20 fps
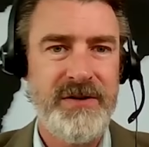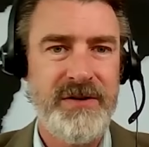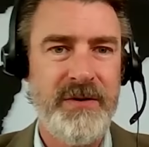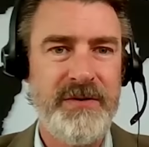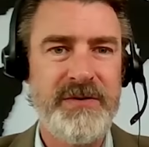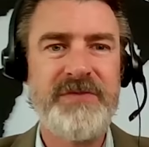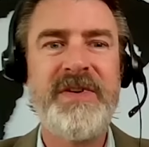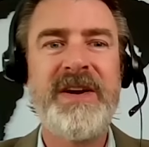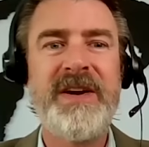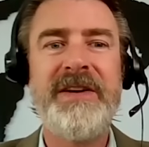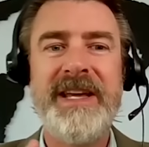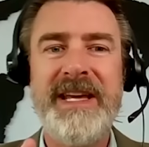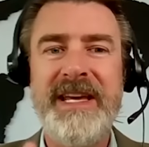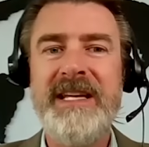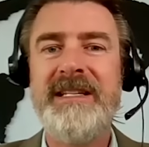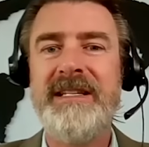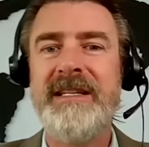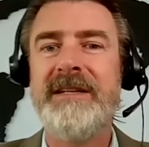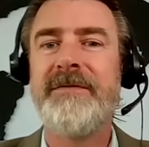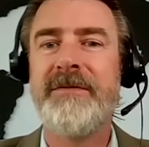So it was very
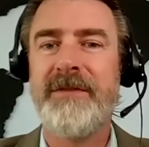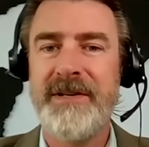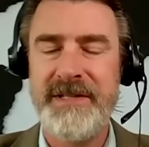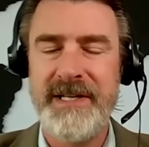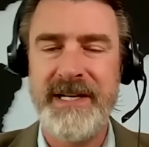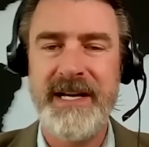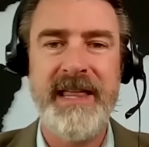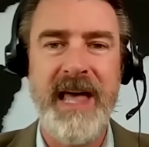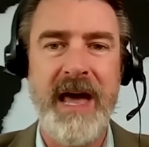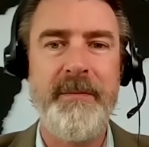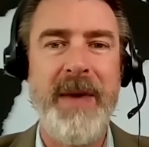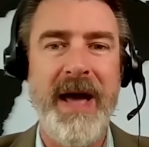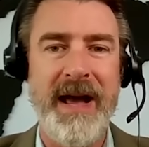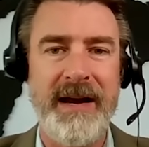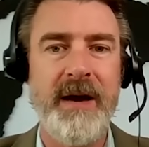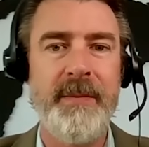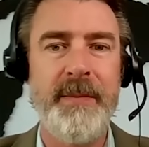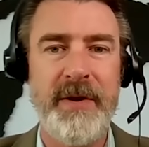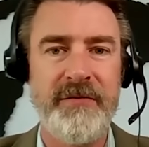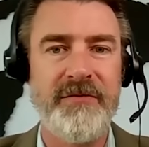easy for us to get that
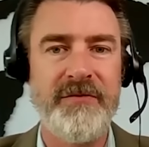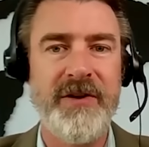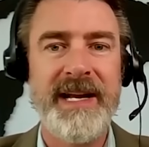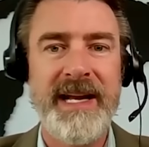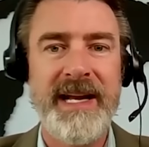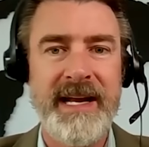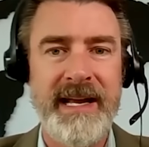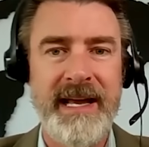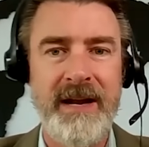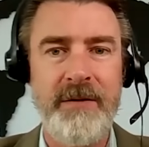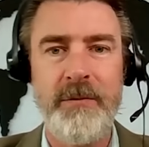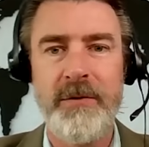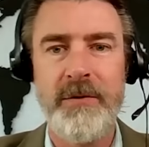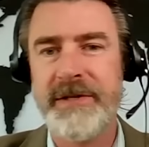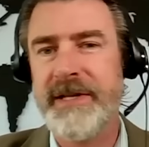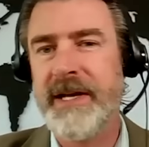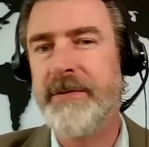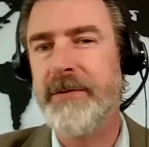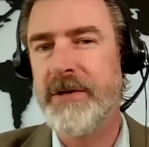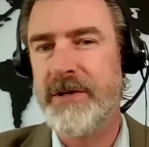back up and running again,
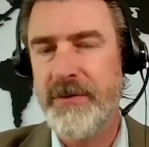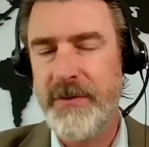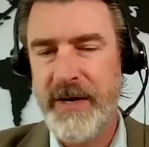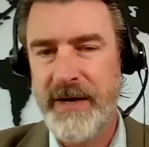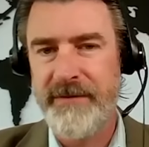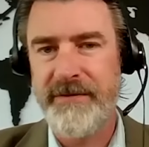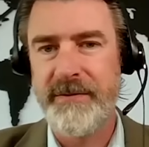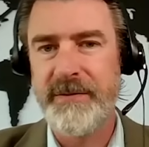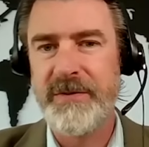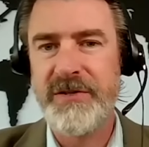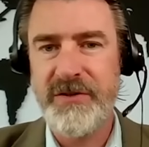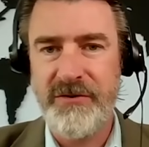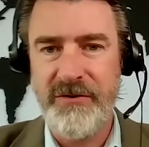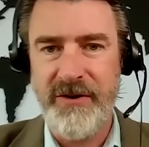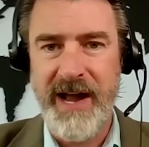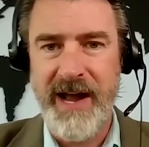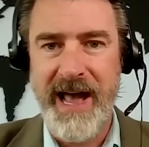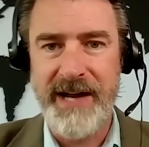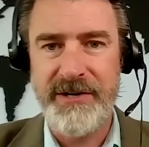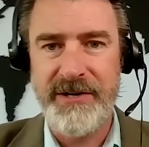whereas they were doing it from
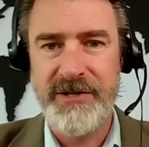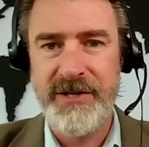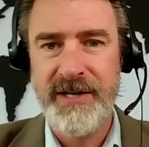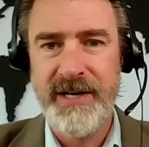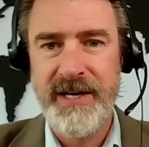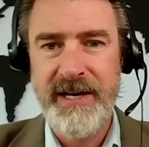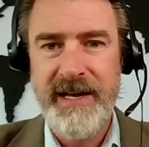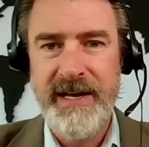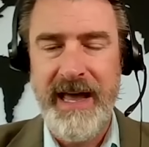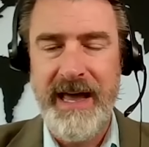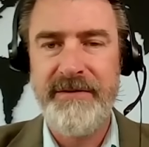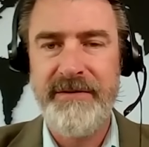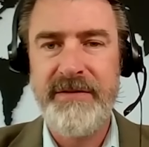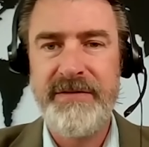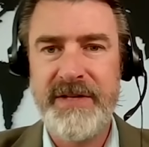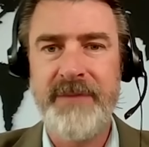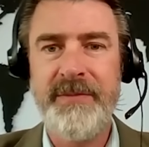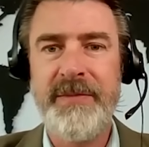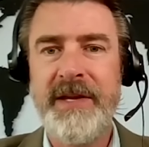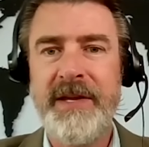scratch.
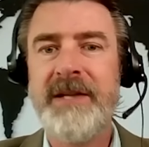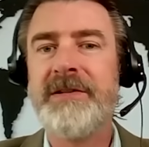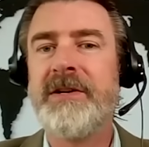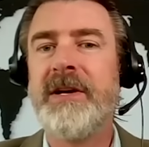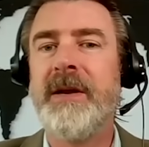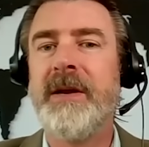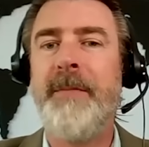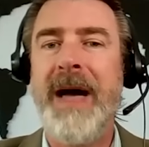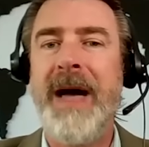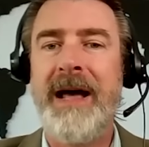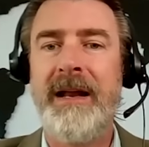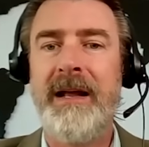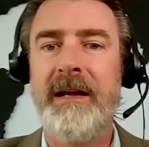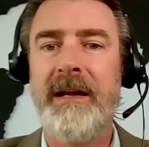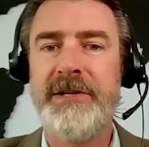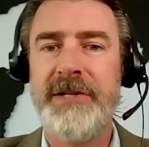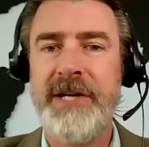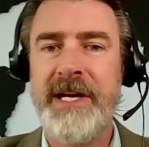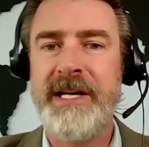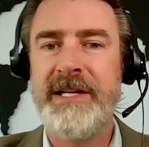And if something is going to
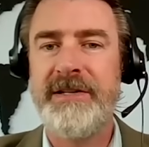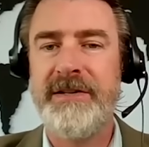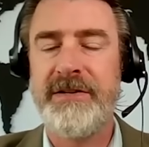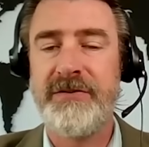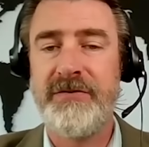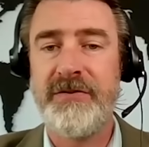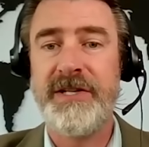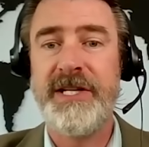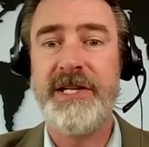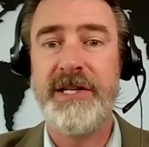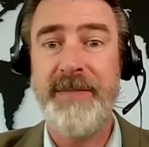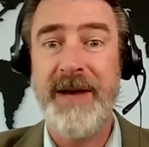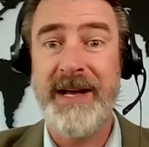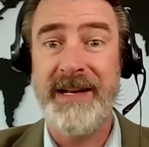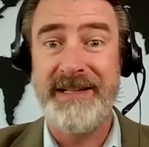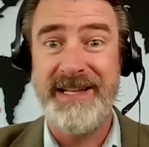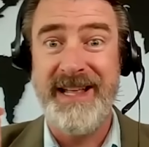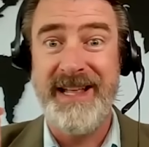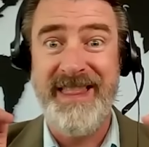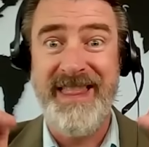change the strategic
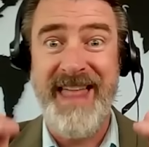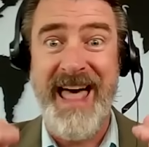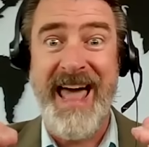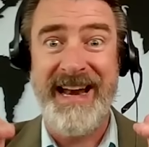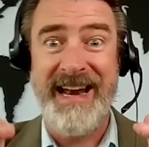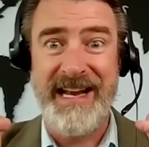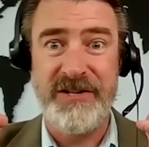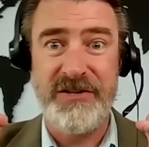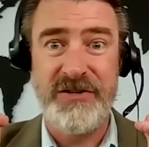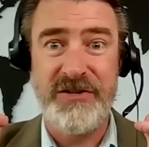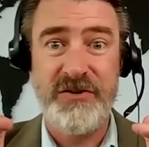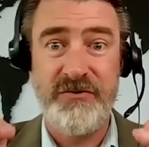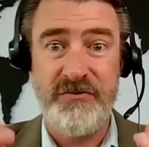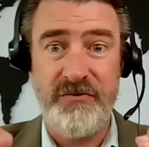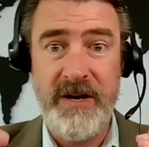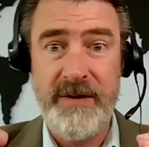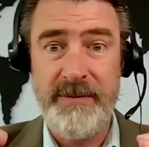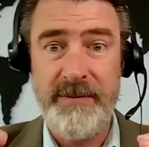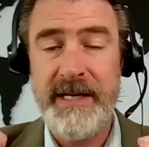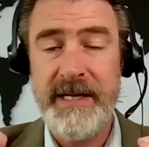balance that
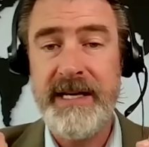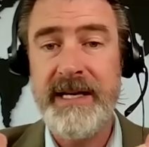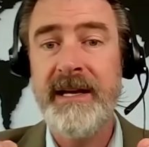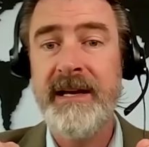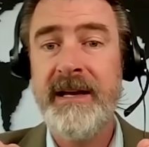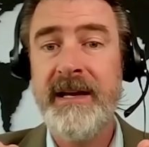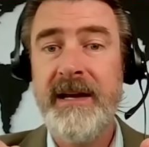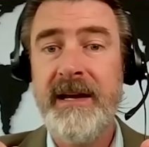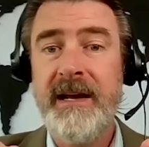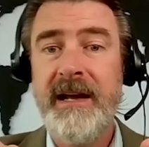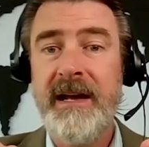extremely,